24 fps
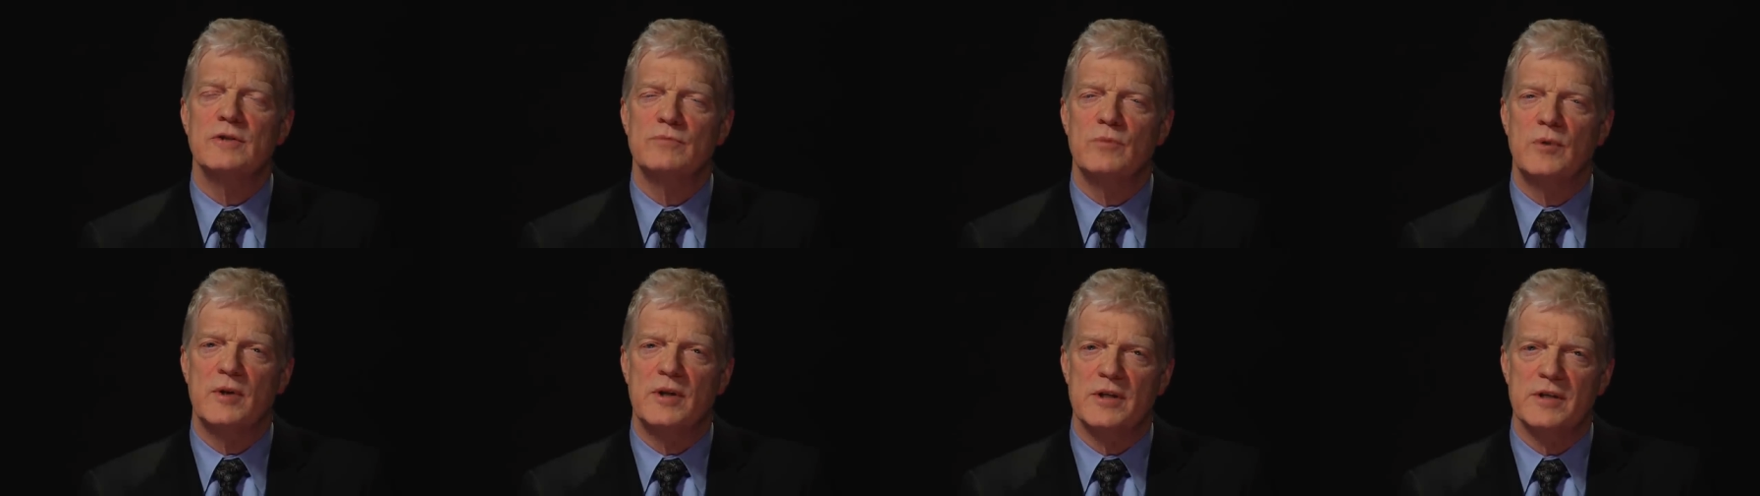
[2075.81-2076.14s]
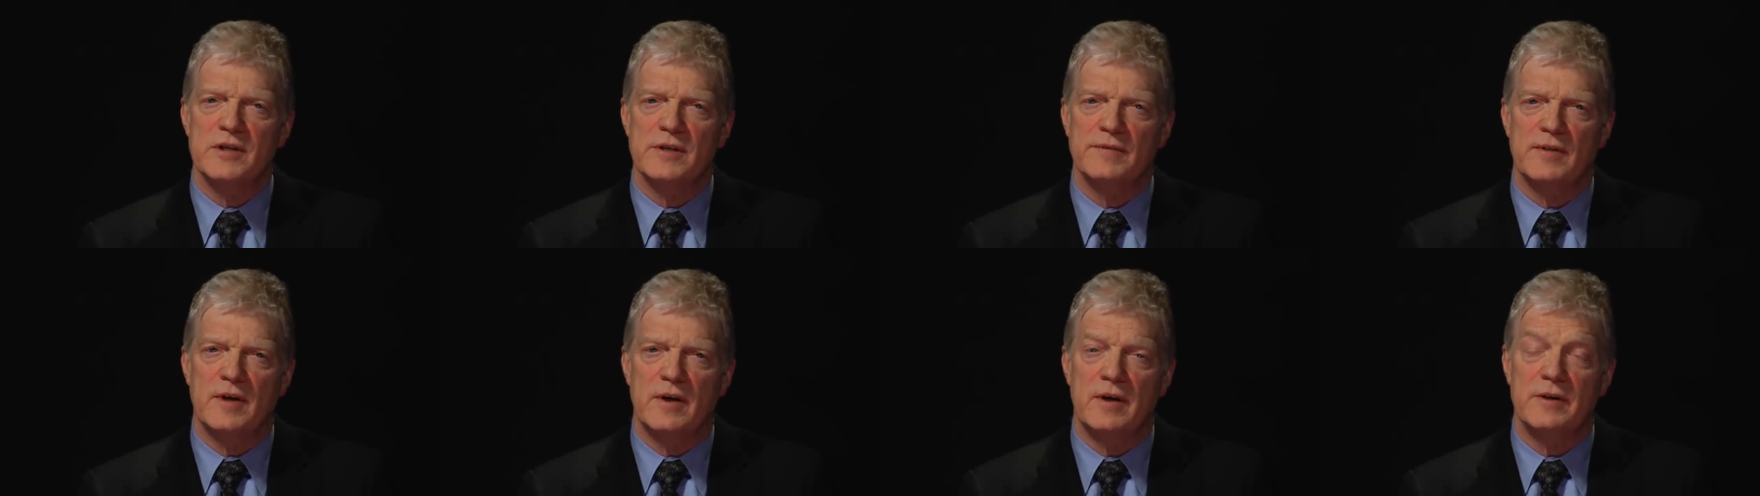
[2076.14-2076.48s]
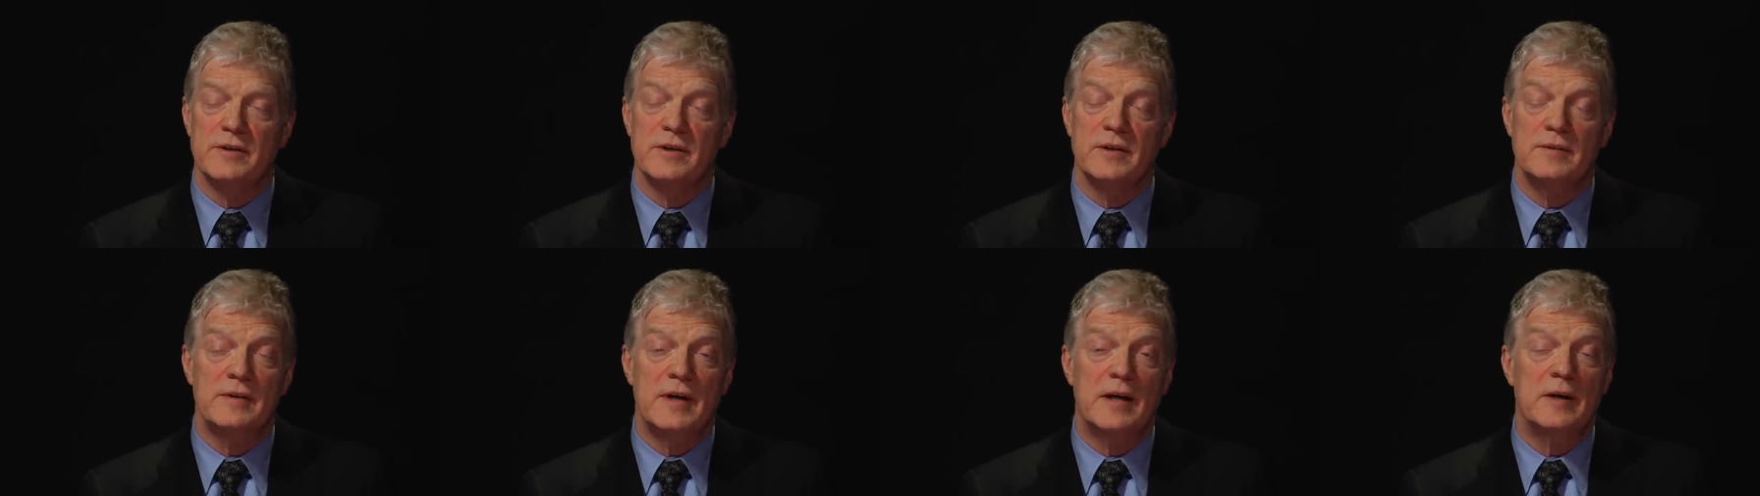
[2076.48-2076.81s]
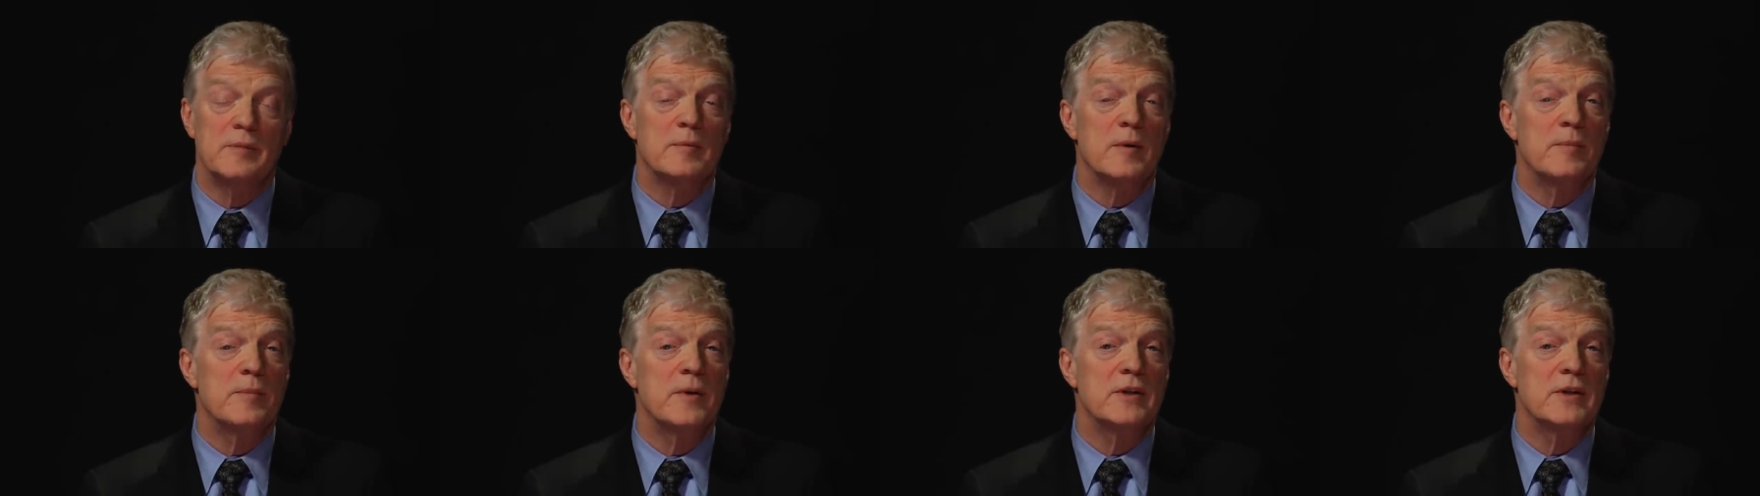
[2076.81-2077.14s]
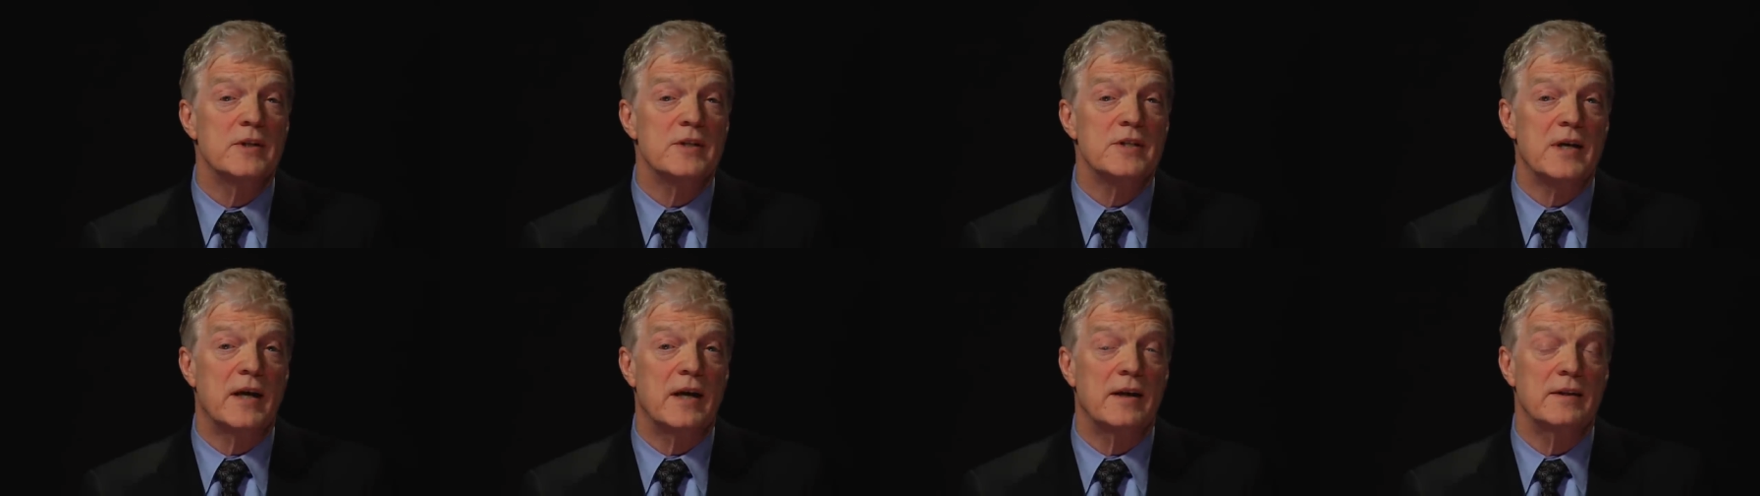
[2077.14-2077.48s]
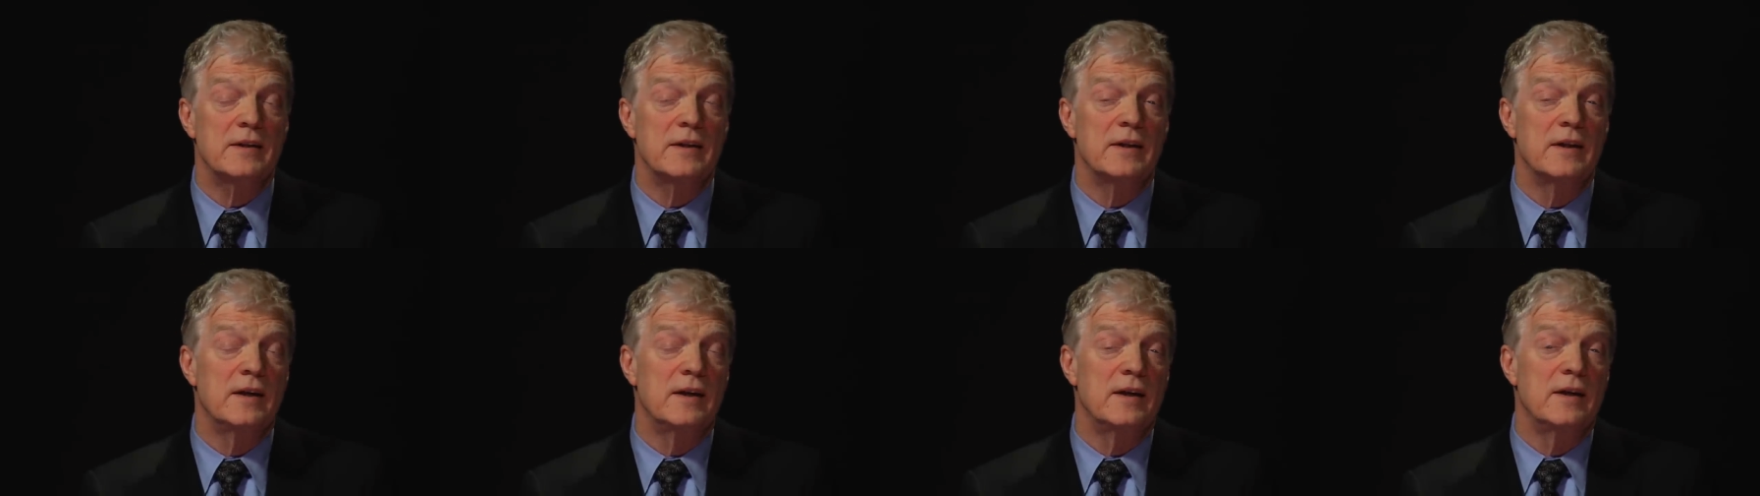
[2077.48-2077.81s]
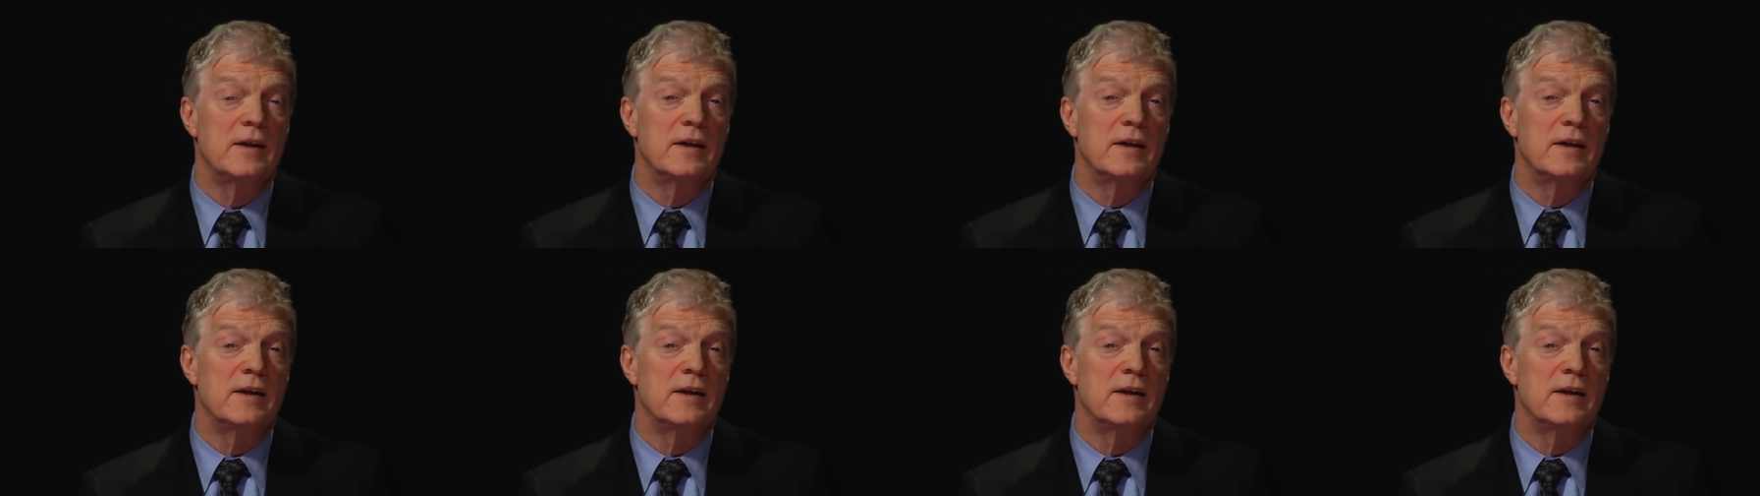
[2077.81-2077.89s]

of works of art and help them understand